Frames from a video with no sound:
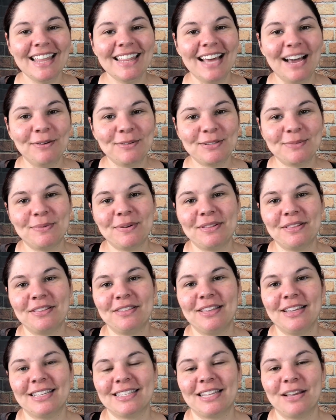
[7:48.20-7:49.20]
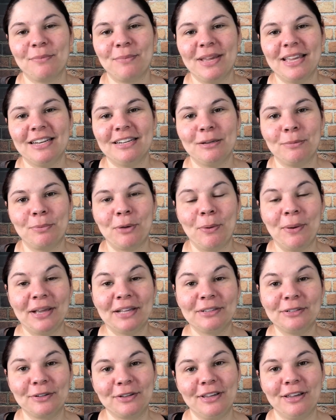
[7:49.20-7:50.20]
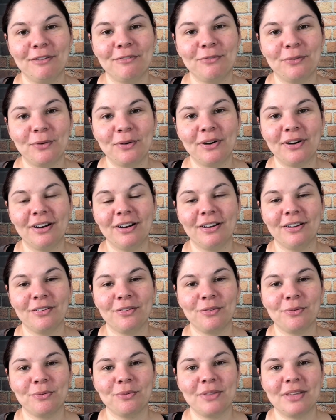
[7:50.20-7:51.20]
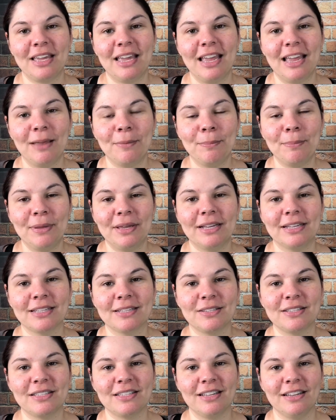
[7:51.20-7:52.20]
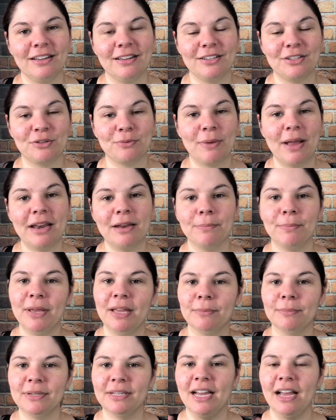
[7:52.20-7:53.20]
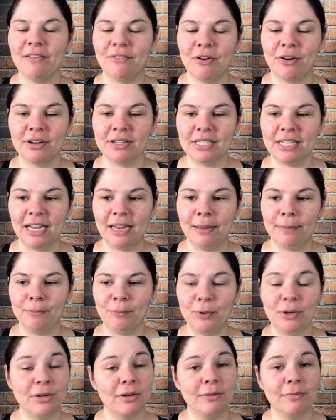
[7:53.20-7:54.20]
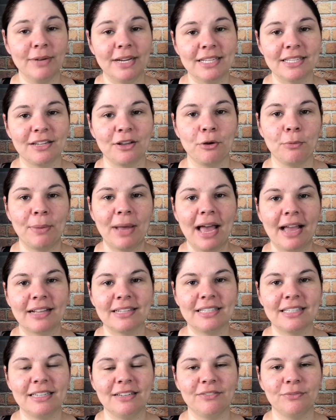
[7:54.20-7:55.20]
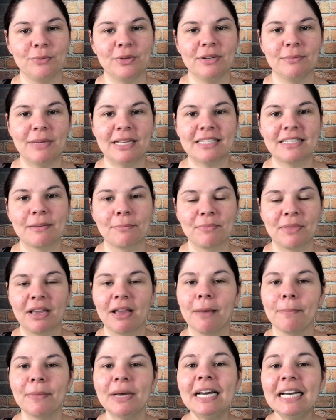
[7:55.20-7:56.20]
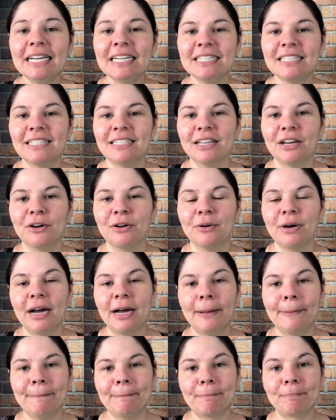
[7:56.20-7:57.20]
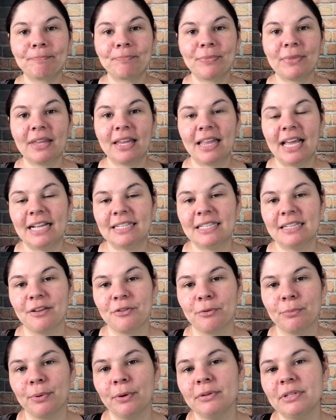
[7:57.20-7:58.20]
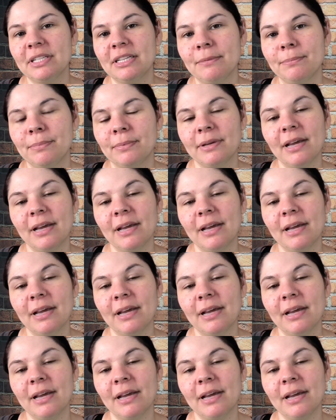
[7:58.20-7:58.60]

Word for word: That was one of the things that we ended up going and looking for through the game because uh, to write in pen, we'd have a hard time. We can erase and go back and see if we'd mess something up. So um, that's another pro tip.